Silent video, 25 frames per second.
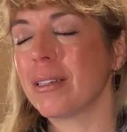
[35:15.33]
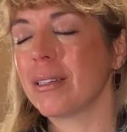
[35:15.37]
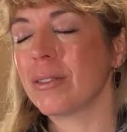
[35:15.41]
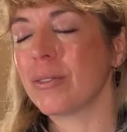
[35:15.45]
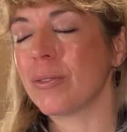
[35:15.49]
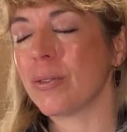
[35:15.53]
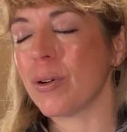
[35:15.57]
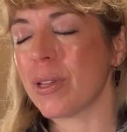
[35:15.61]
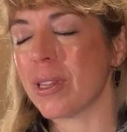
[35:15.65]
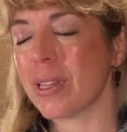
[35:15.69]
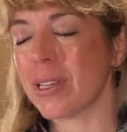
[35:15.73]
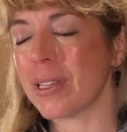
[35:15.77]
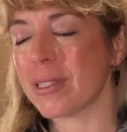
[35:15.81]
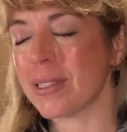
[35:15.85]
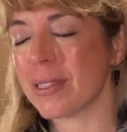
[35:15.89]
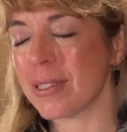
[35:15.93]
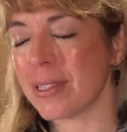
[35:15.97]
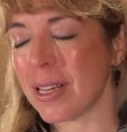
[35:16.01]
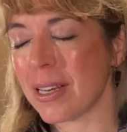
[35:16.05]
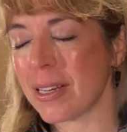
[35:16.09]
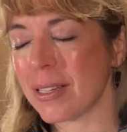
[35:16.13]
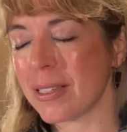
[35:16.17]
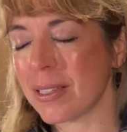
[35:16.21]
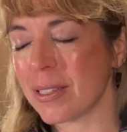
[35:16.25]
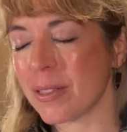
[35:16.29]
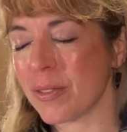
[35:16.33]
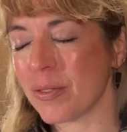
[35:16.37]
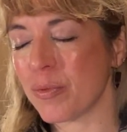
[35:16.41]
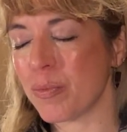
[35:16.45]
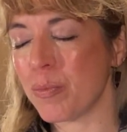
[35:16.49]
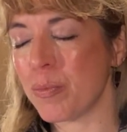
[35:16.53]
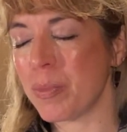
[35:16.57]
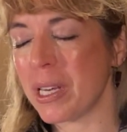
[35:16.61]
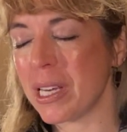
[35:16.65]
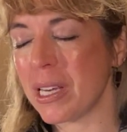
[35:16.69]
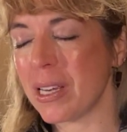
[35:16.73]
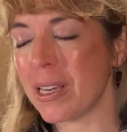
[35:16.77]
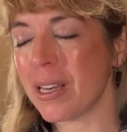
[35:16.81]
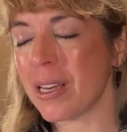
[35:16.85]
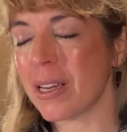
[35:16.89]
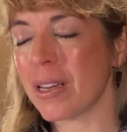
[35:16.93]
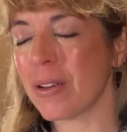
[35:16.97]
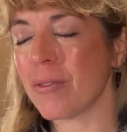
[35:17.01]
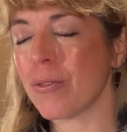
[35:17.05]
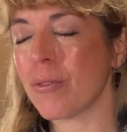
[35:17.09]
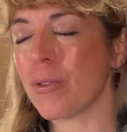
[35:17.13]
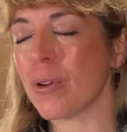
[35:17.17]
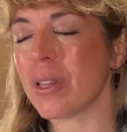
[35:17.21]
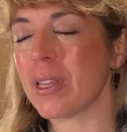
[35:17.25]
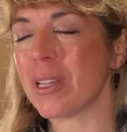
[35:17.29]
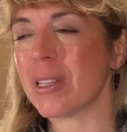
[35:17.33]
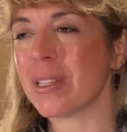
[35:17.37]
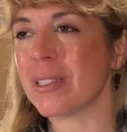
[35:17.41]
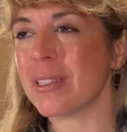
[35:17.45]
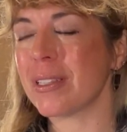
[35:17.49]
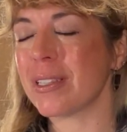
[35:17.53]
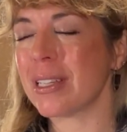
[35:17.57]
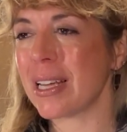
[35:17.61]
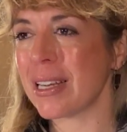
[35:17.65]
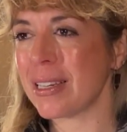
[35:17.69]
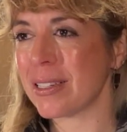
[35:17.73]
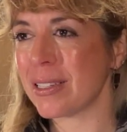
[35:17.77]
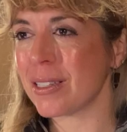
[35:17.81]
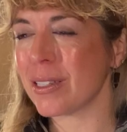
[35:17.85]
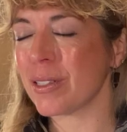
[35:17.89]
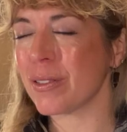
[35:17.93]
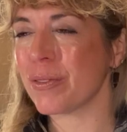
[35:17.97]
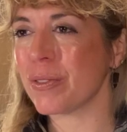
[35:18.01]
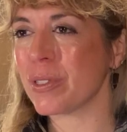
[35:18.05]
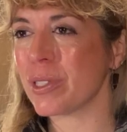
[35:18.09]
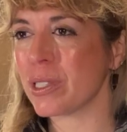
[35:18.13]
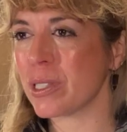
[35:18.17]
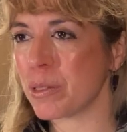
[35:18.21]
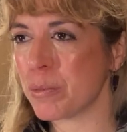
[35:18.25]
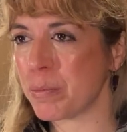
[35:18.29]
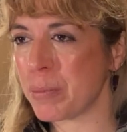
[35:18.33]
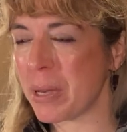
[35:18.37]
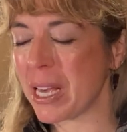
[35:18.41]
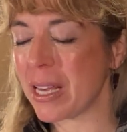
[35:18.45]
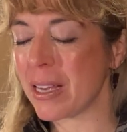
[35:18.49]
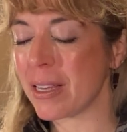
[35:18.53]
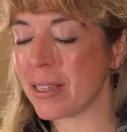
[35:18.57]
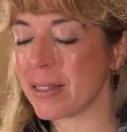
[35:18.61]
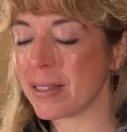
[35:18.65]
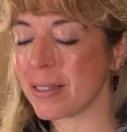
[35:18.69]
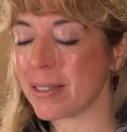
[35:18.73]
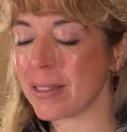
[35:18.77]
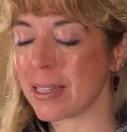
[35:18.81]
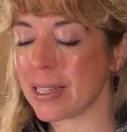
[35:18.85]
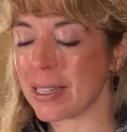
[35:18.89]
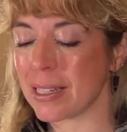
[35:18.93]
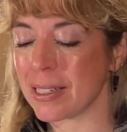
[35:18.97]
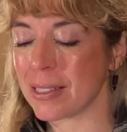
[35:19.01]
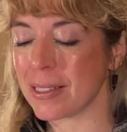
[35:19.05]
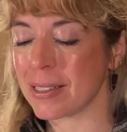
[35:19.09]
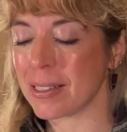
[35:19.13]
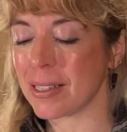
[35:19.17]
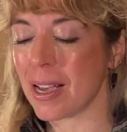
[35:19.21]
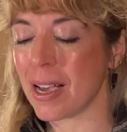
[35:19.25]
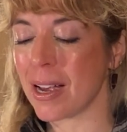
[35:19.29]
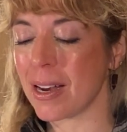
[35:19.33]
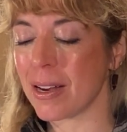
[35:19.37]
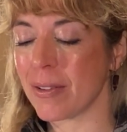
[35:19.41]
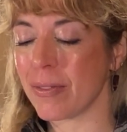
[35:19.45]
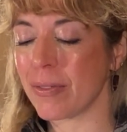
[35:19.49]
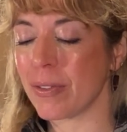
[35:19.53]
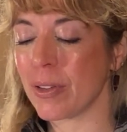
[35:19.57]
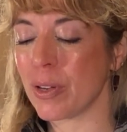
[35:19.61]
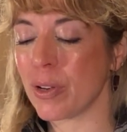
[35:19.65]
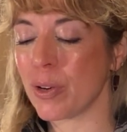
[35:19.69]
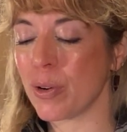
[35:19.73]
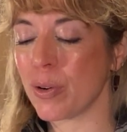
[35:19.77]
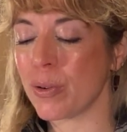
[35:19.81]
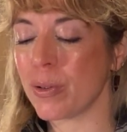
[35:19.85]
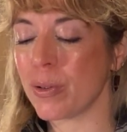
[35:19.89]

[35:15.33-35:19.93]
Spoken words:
for this sense of being, for this sense of space inside of you.